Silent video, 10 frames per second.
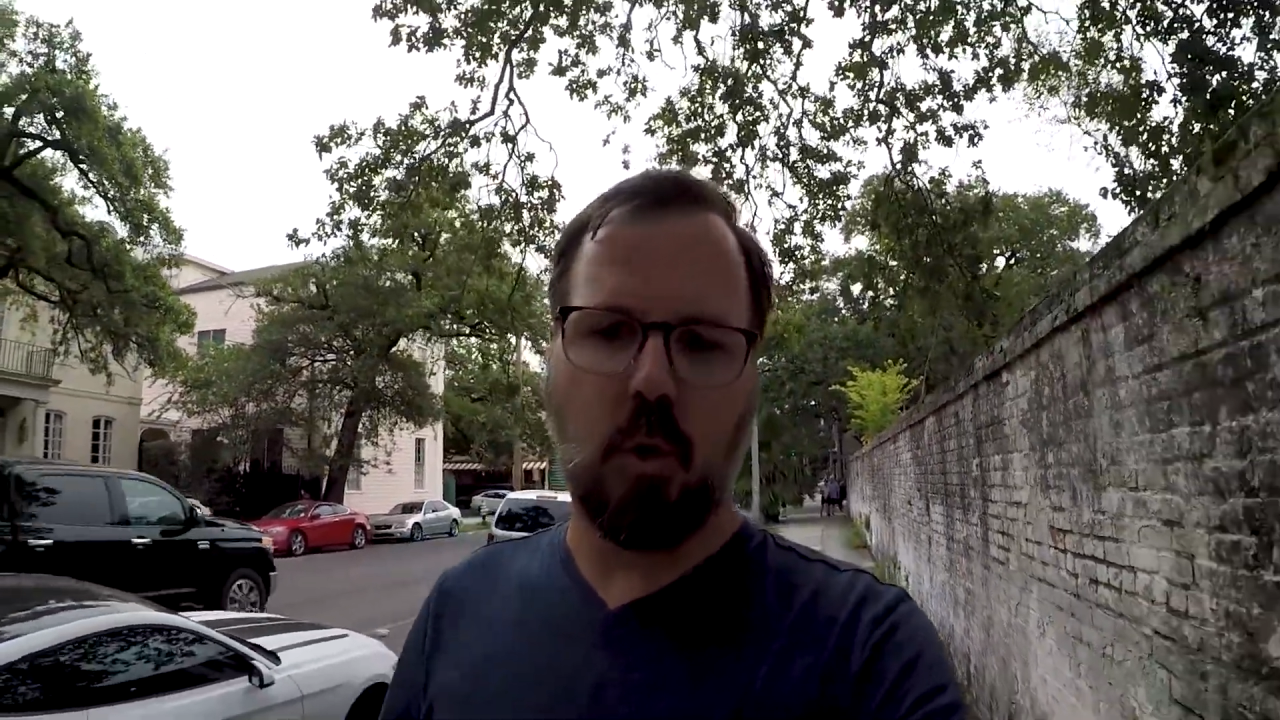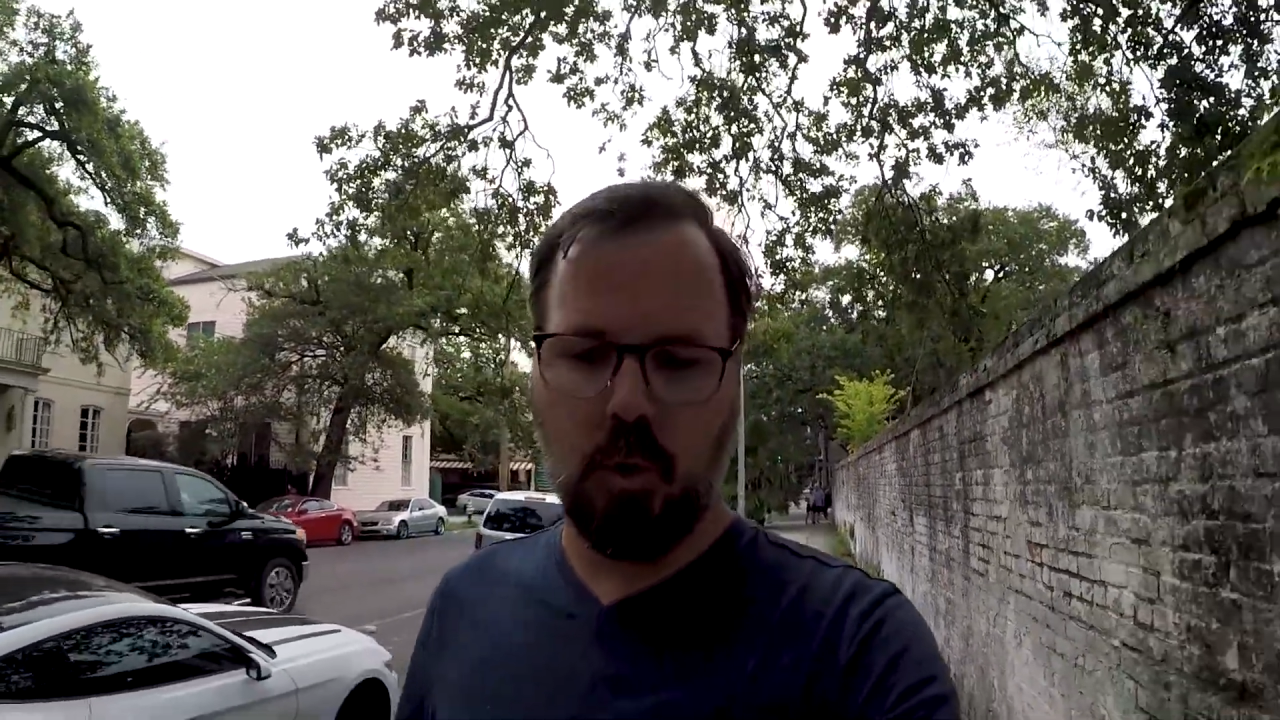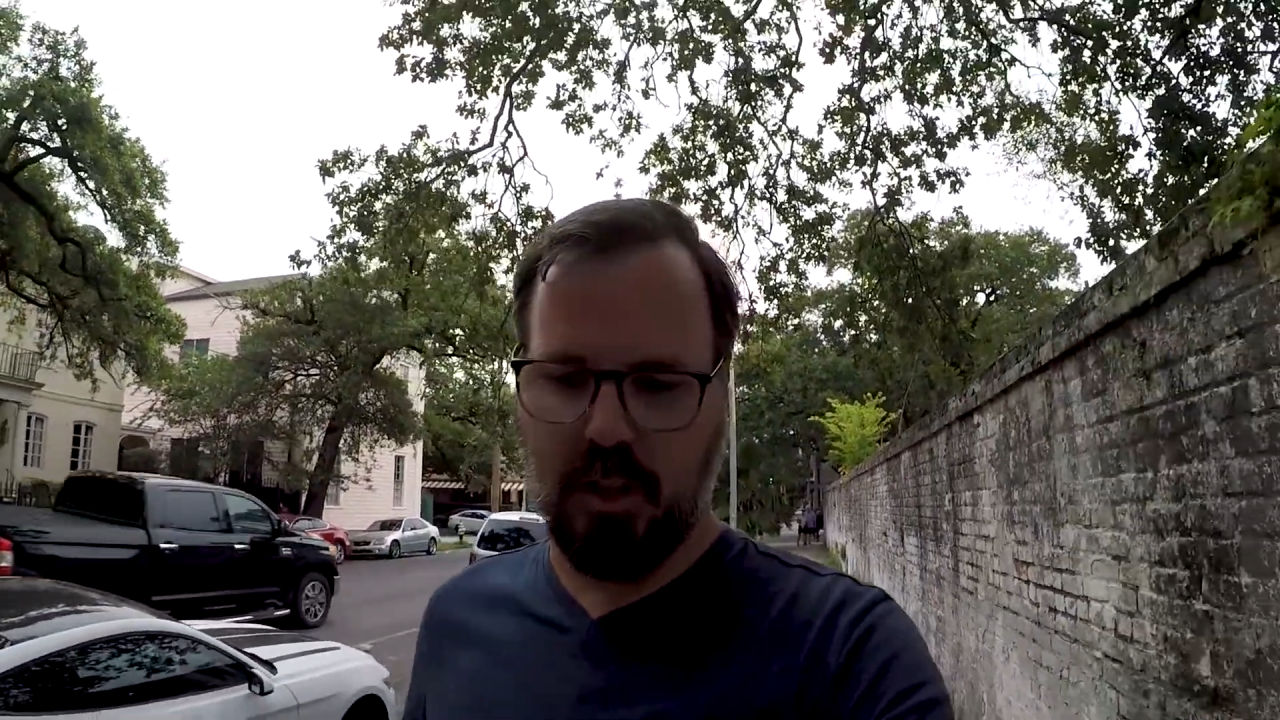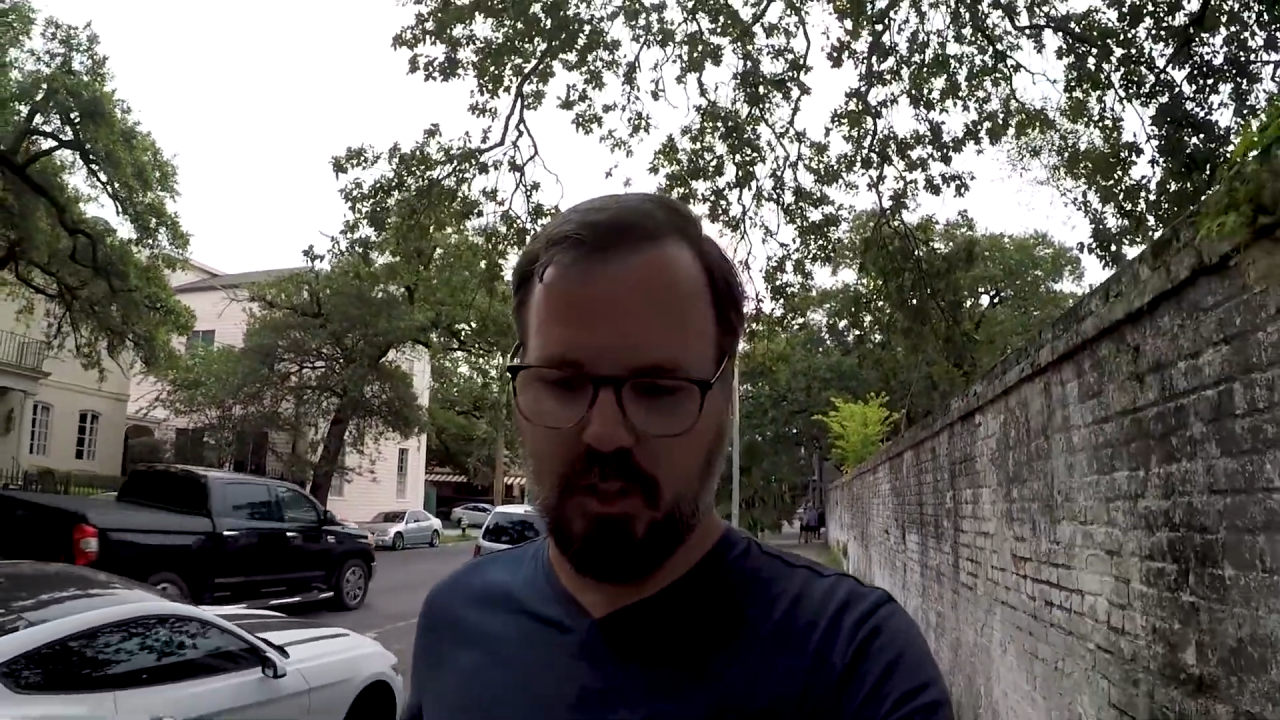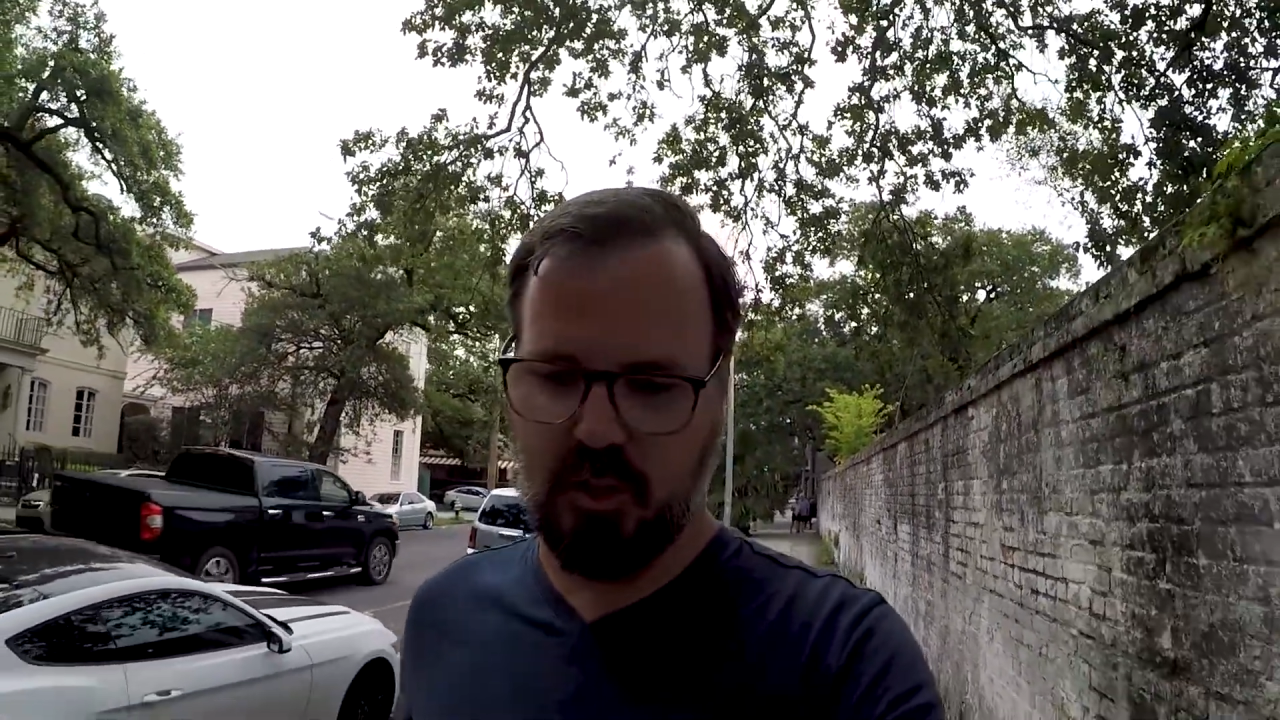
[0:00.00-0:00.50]

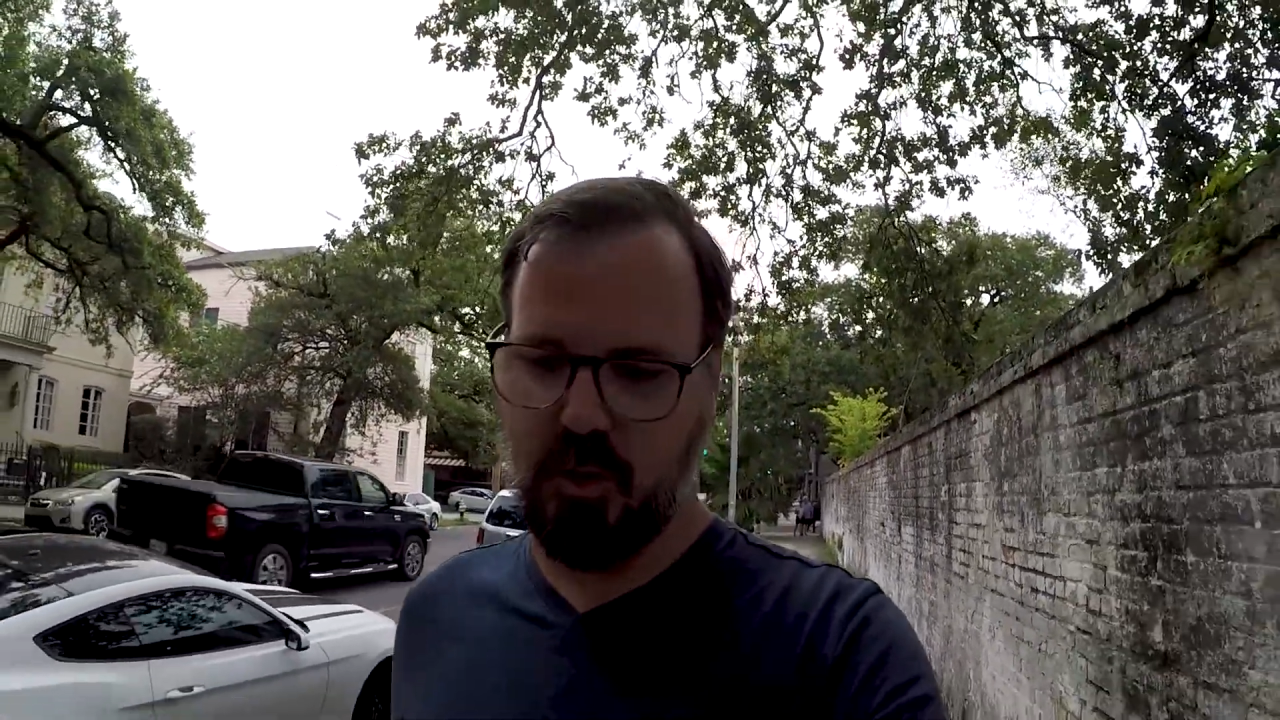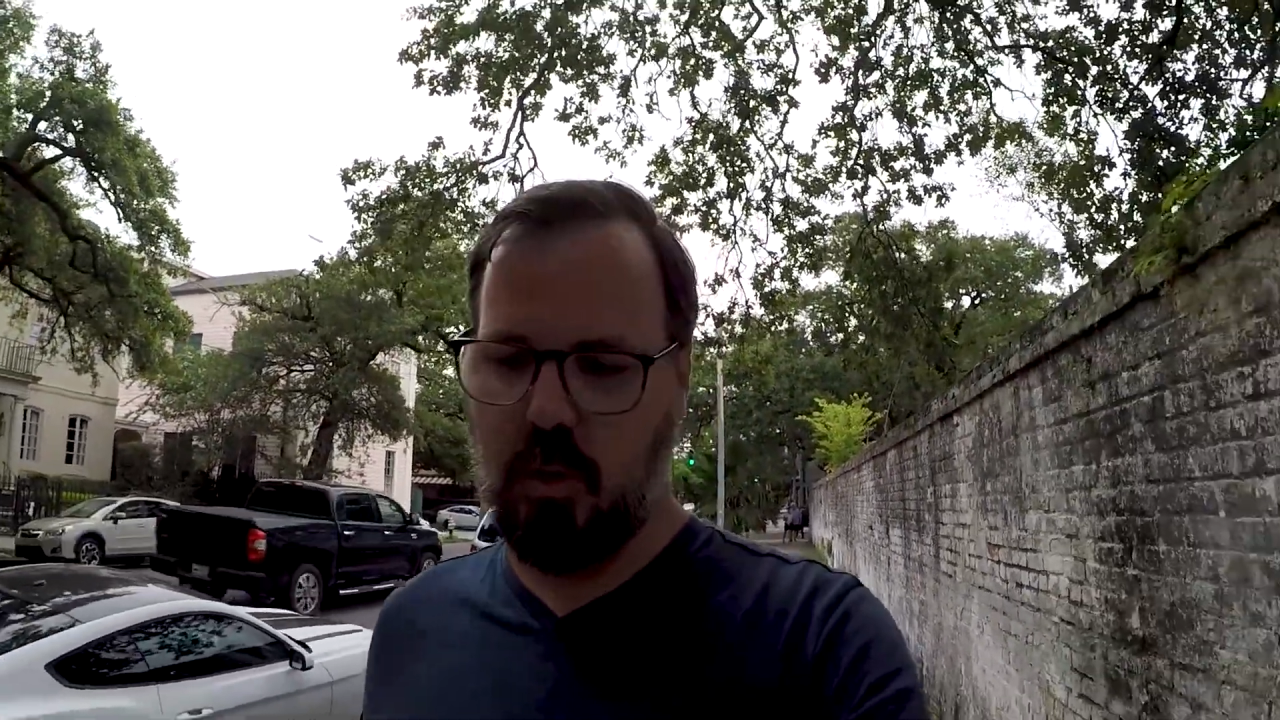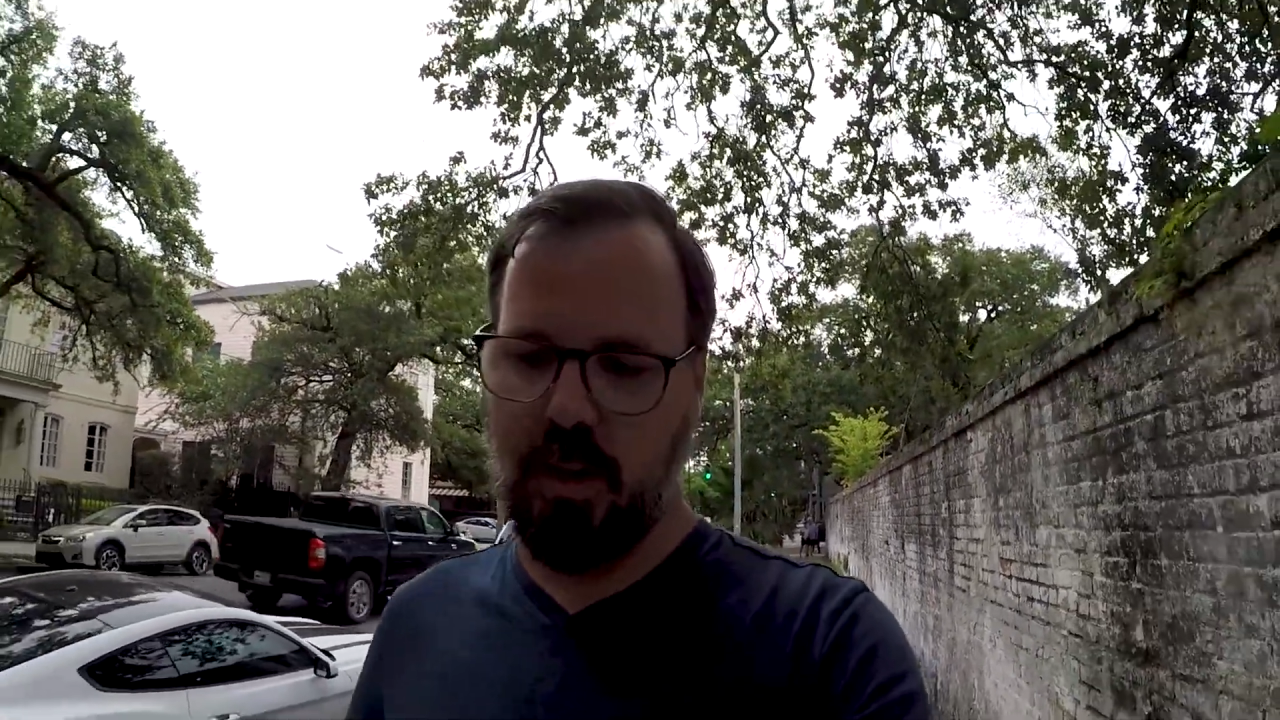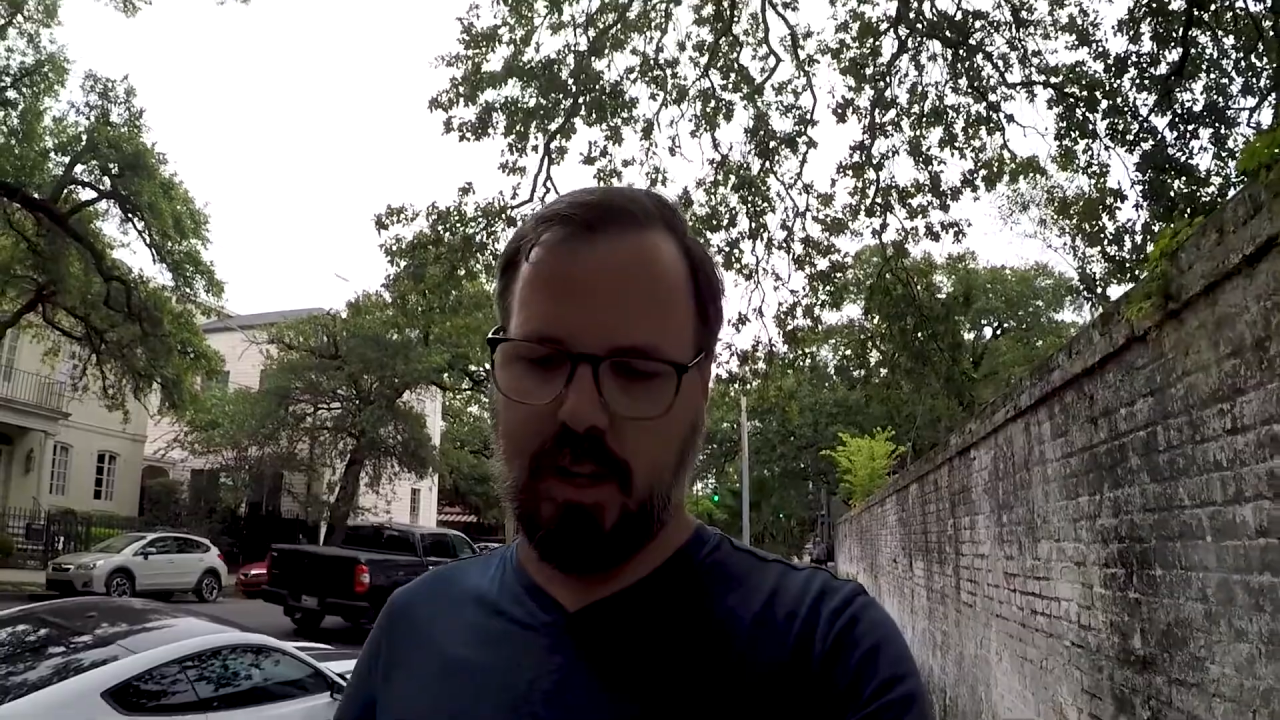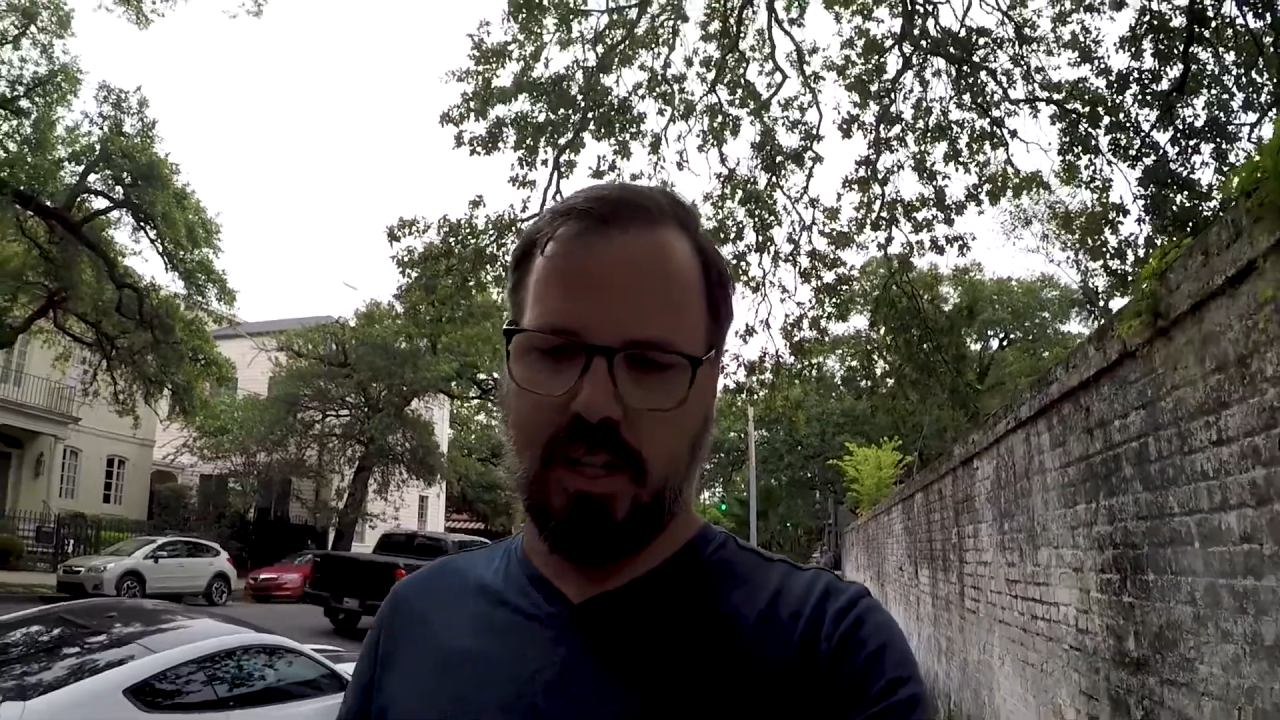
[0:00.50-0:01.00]
old
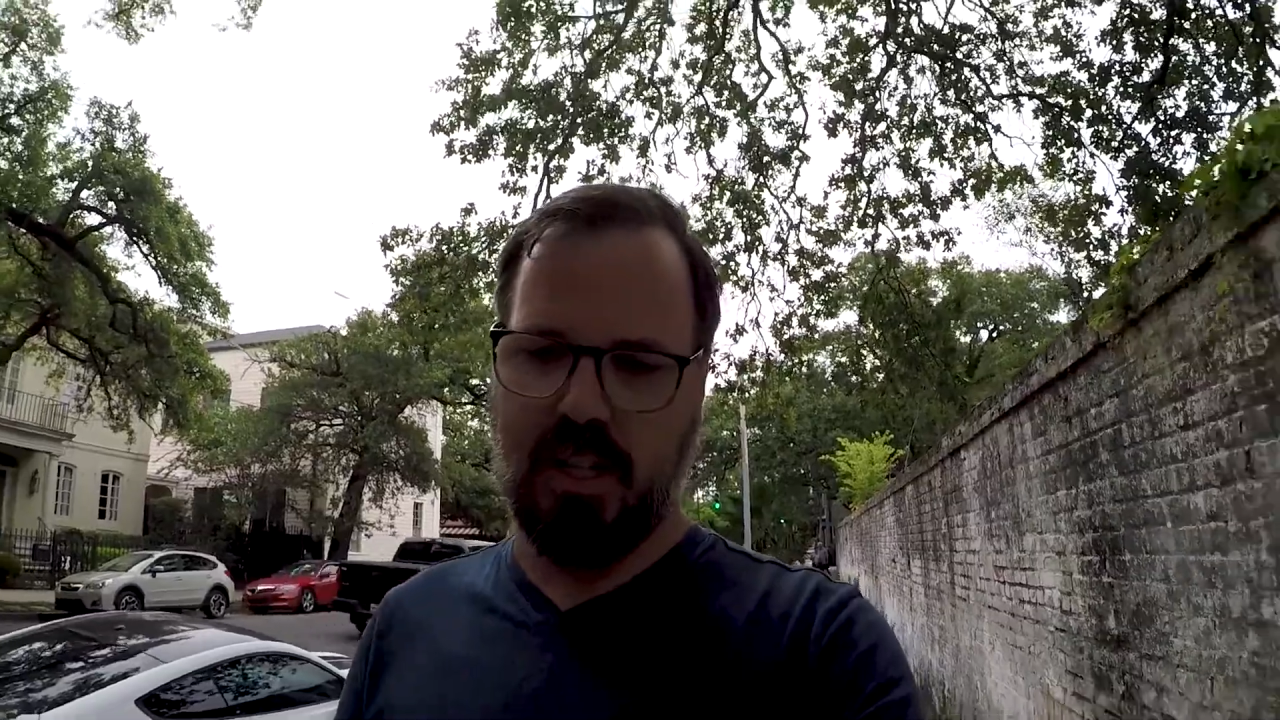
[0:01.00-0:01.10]
historic